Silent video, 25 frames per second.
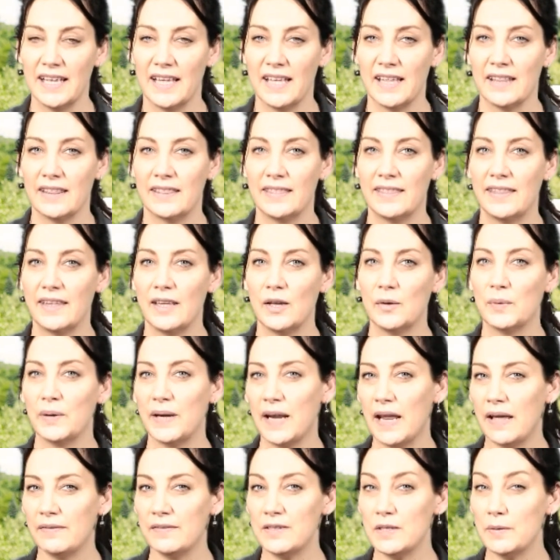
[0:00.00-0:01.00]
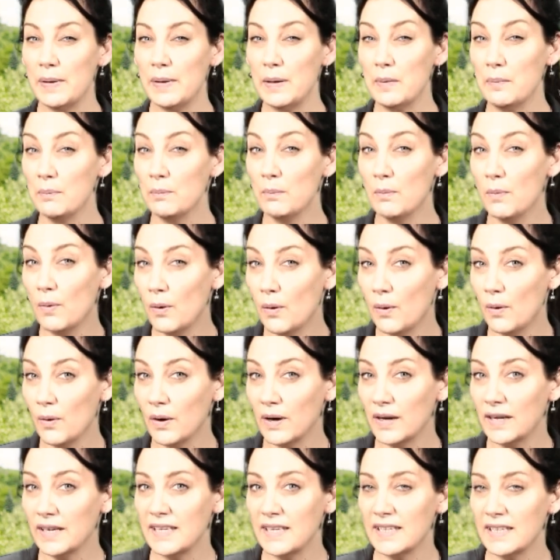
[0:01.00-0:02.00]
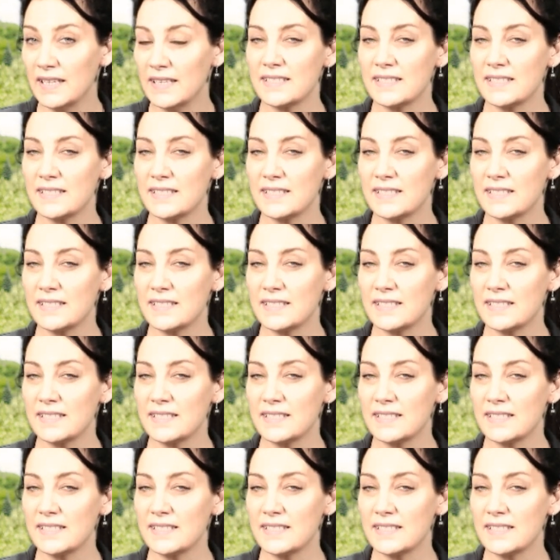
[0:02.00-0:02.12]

There would have to be more,